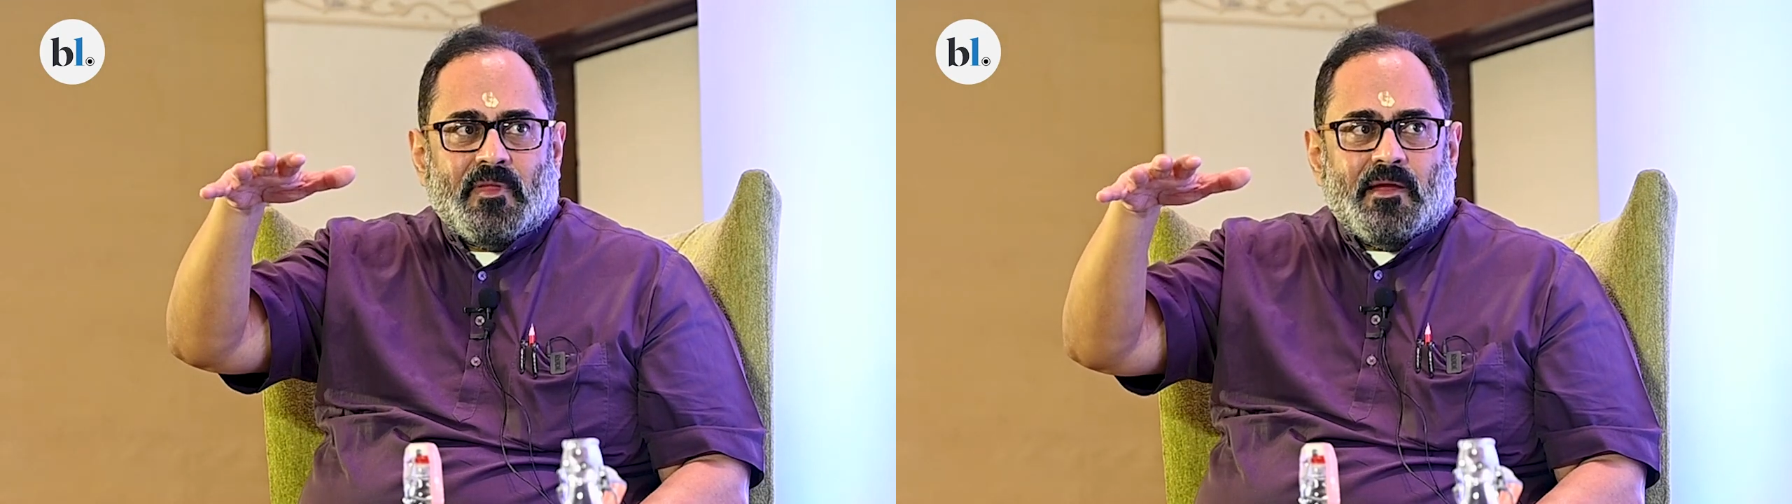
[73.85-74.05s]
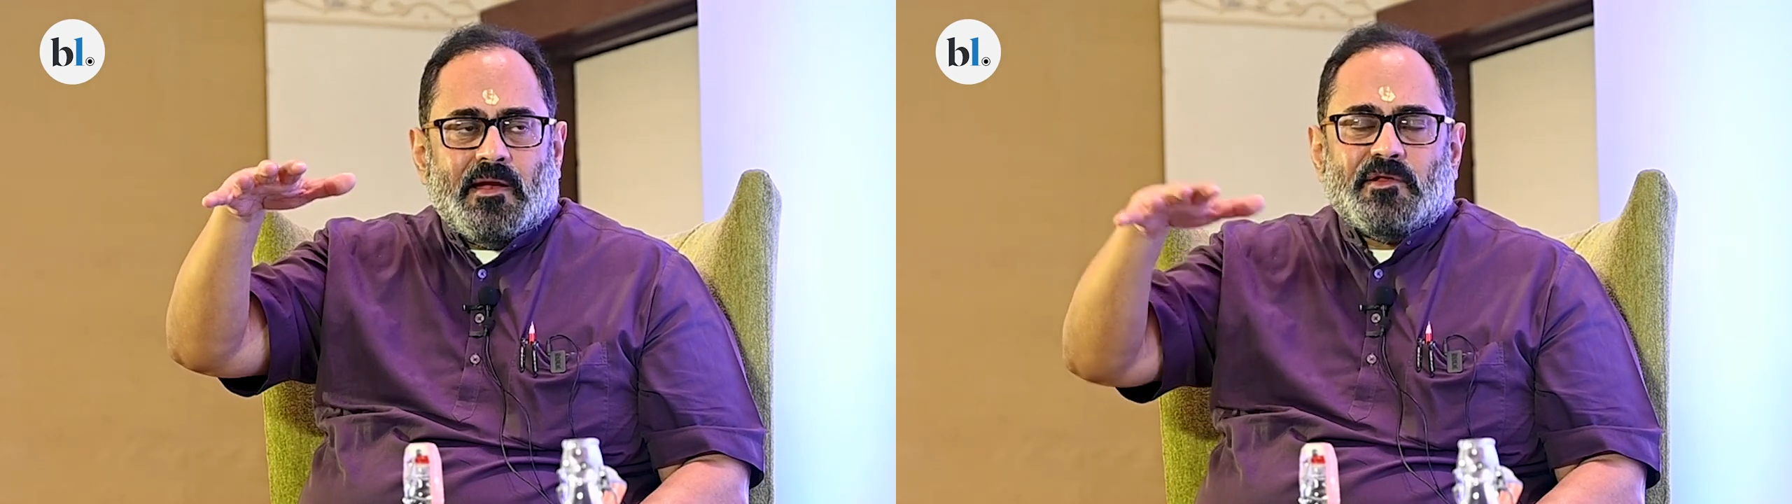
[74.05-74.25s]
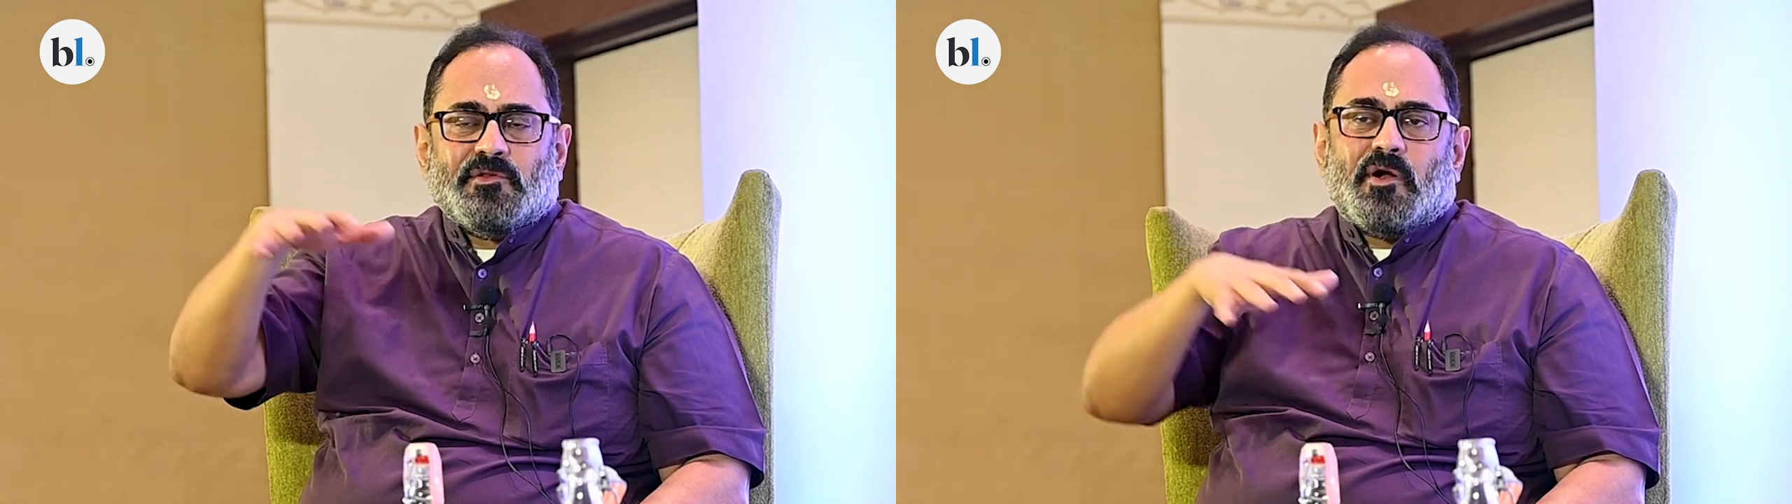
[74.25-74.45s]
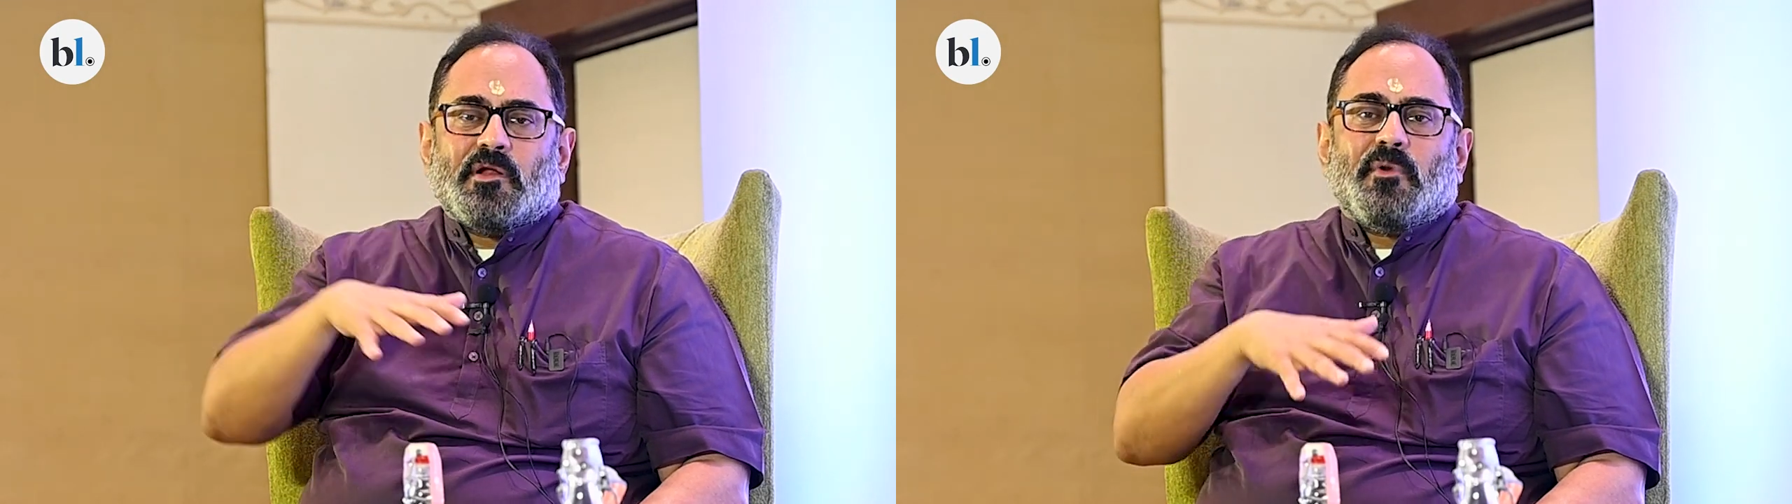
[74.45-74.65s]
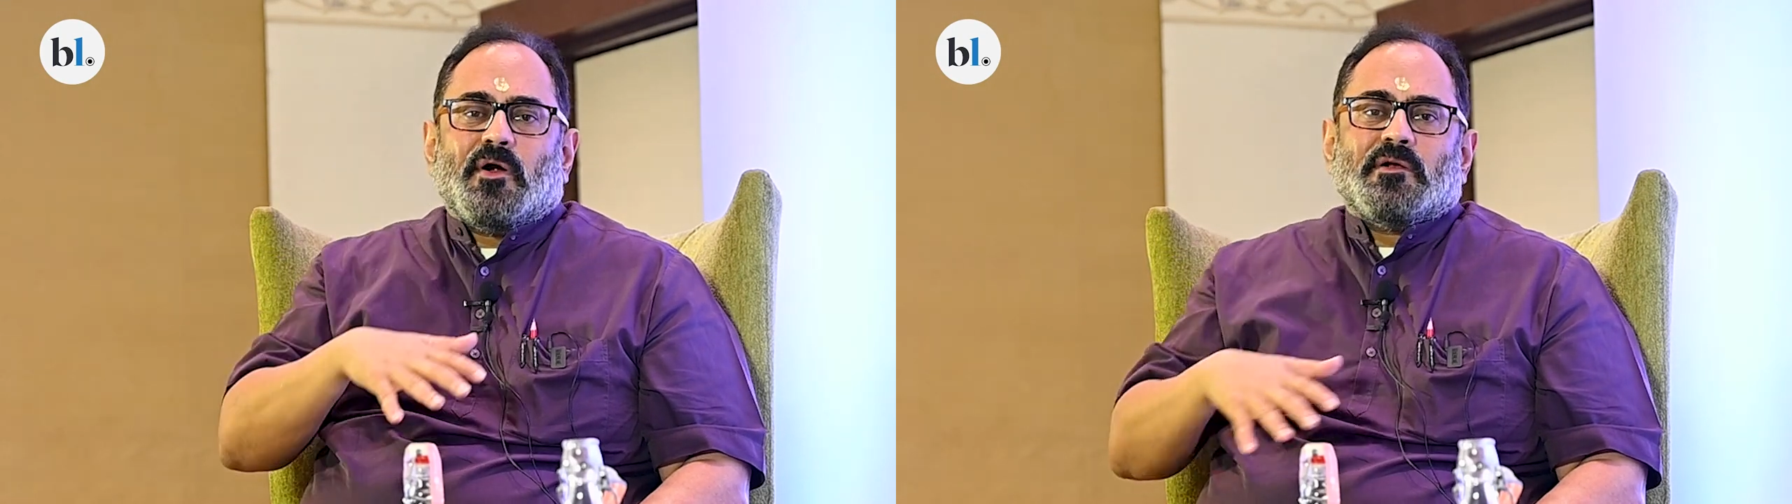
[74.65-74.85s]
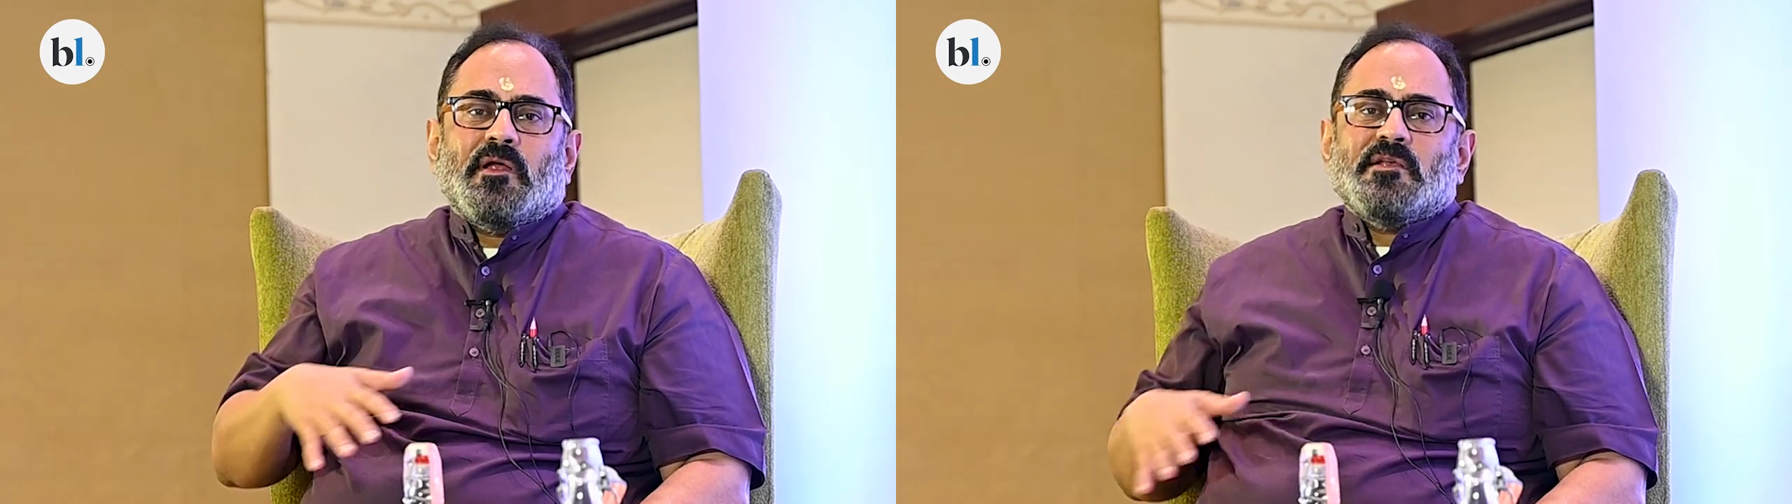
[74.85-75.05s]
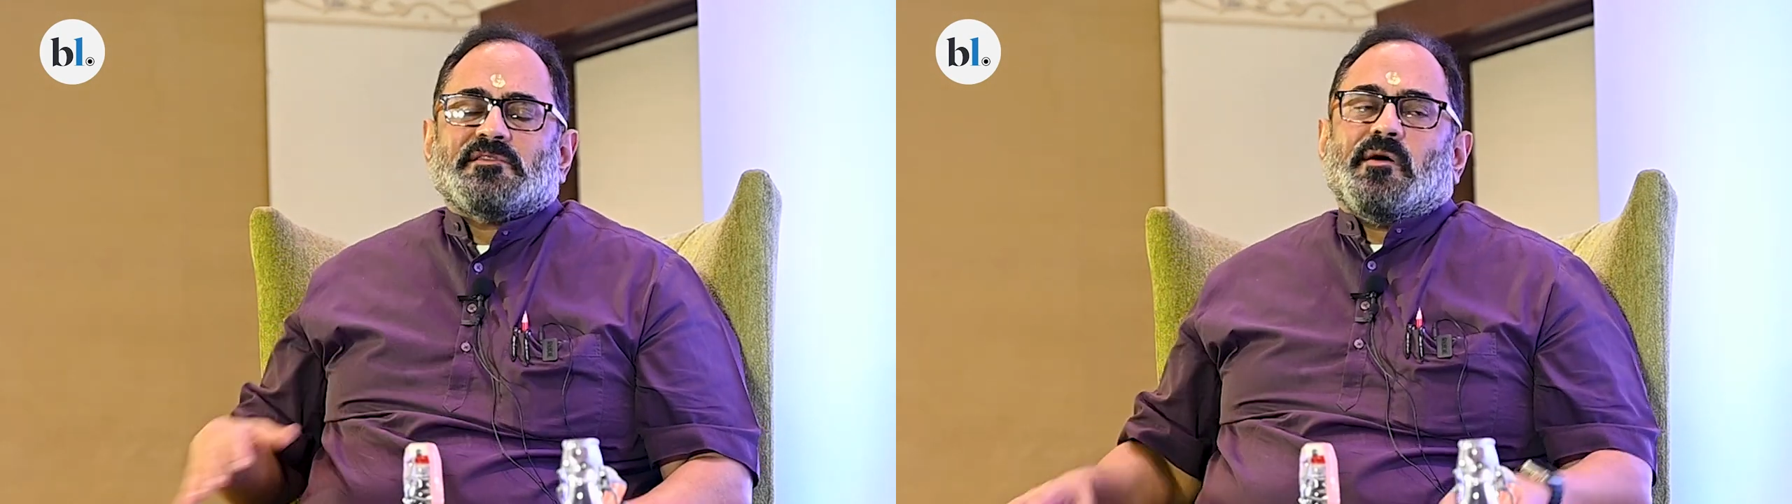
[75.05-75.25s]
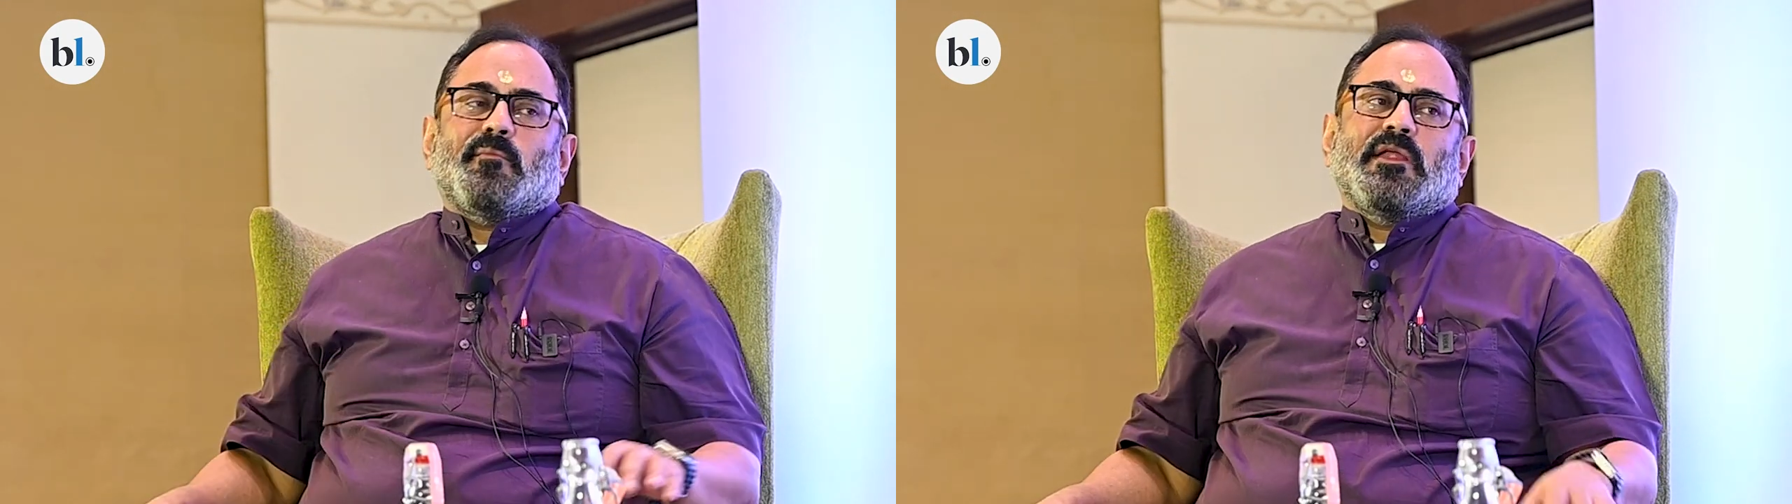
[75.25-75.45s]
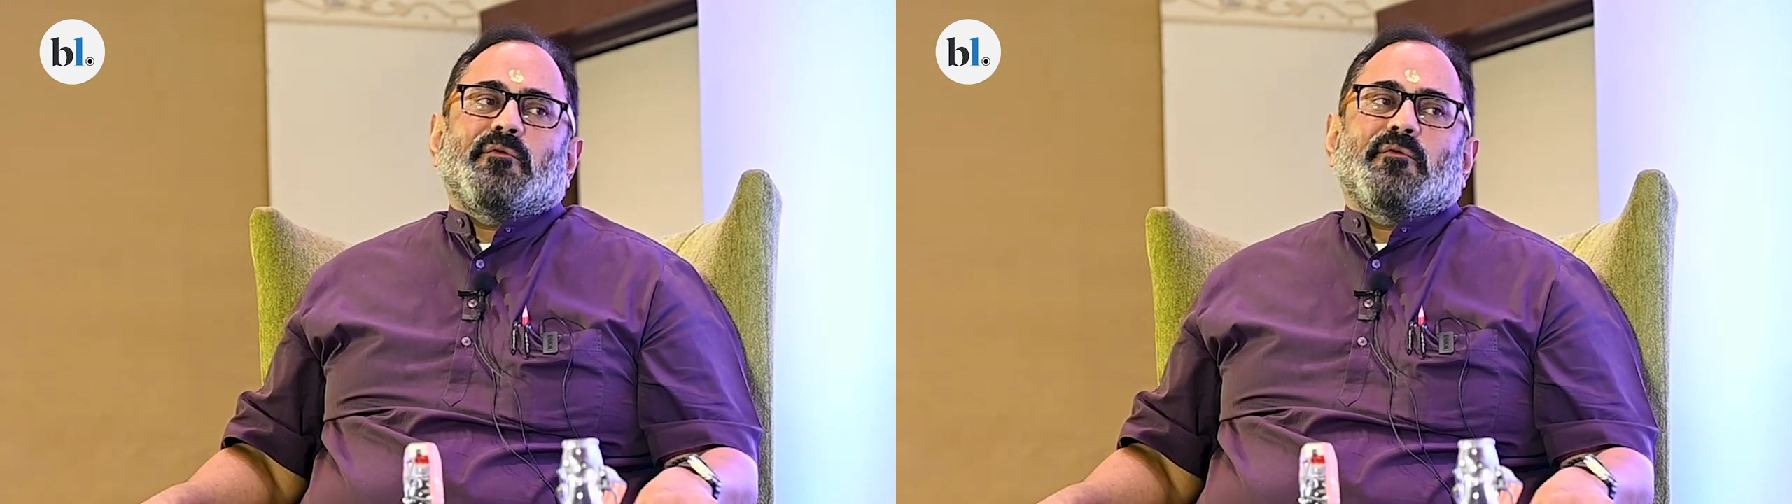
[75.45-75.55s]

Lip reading: It is not about somebody